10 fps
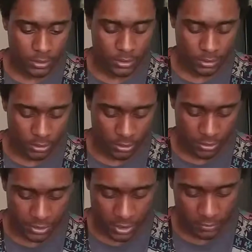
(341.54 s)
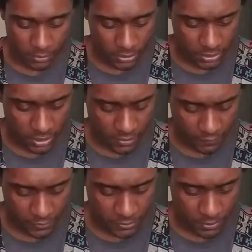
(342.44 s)
get this on deck. But this is uh,
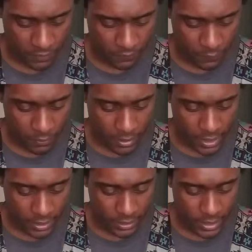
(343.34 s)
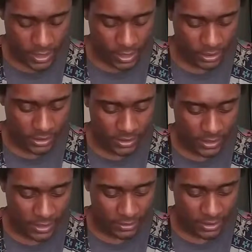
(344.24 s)
1 Peter 4 and 18
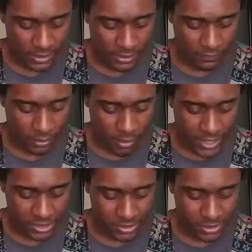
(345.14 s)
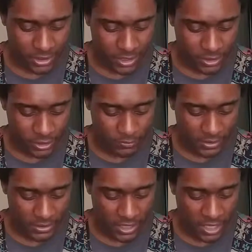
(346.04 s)
now says, And if the righteous scarcely be
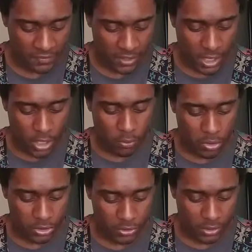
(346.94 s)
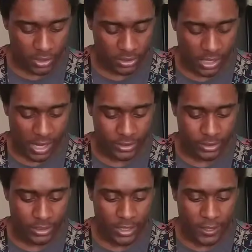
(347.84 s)
saved, where shall the
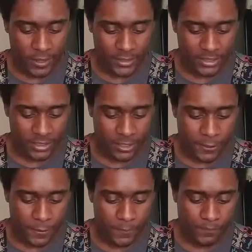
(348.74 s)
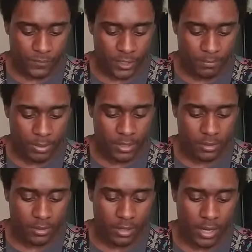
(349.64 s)
ungodly and sinner
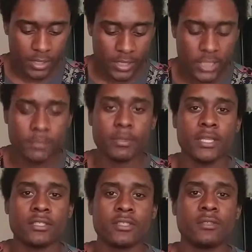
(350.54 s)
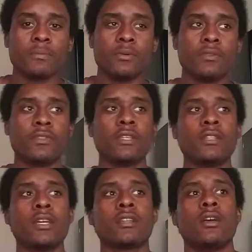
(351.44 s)
appear? All right, and that's plain and simple. If the
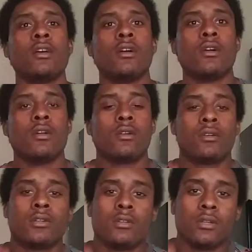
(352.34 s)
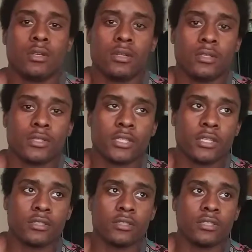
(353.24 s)
elect are uh,
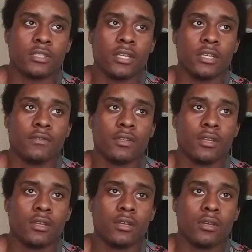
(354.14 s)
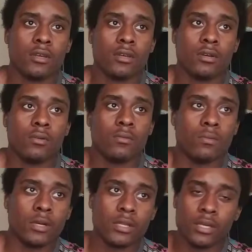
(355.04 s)
scarcely saved,
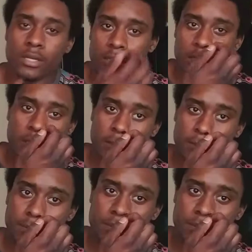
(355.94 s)
what uh,